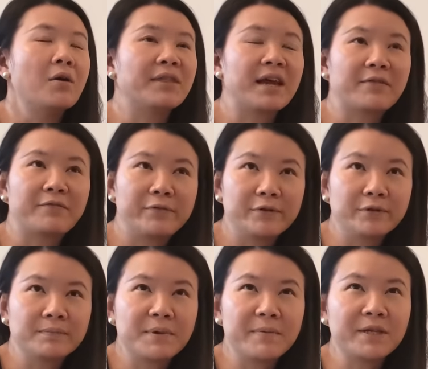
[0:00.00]
Oh, there are
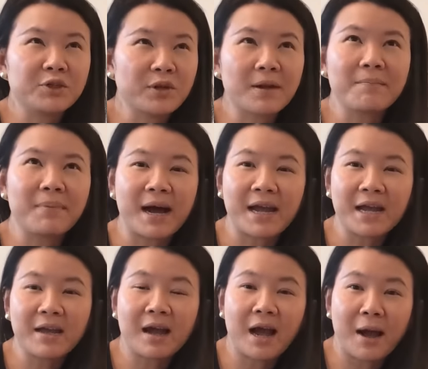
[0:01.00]
fruits, maybe should I buy
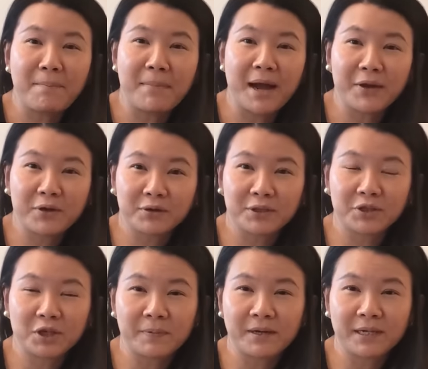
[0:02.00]
it? My grocery
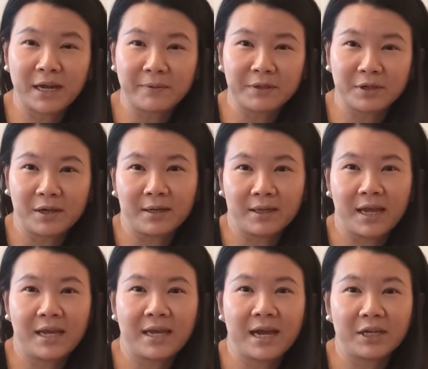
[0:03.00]
shopping time is not
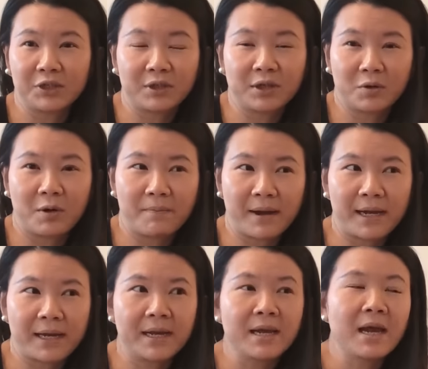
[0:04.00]
there yet, I shouldn't go and
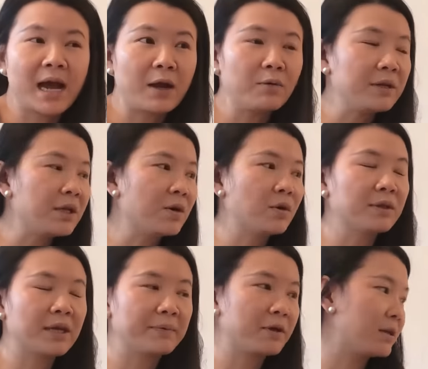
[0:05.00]
buy it. I only
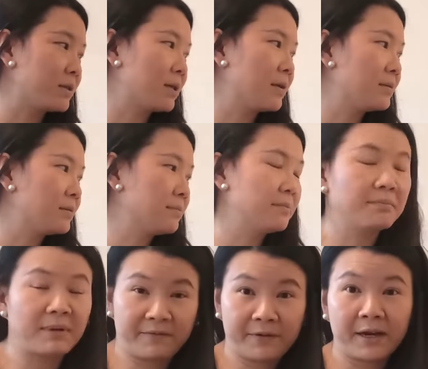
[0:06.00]
go there because of
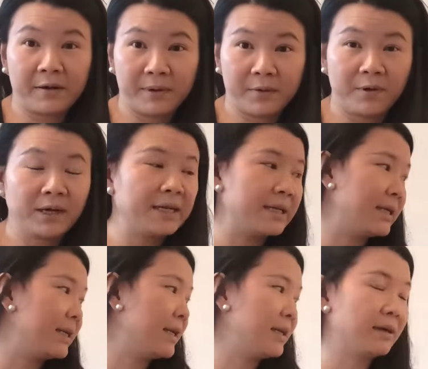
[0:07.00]
my vitamin really
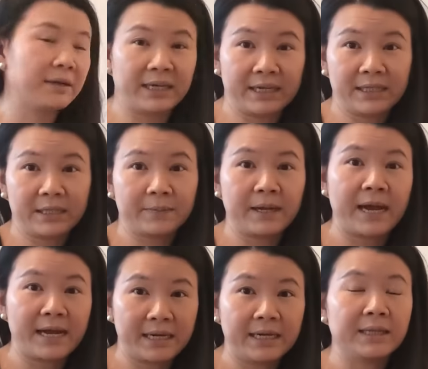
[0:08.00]
needed, a cleaning supply
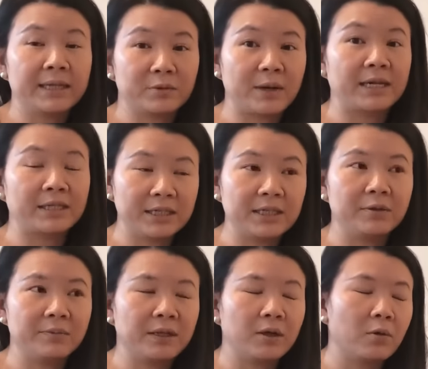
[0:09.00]
I need it, that's why I need
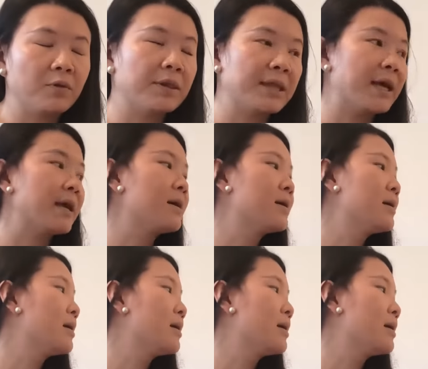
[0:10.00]
to be going there.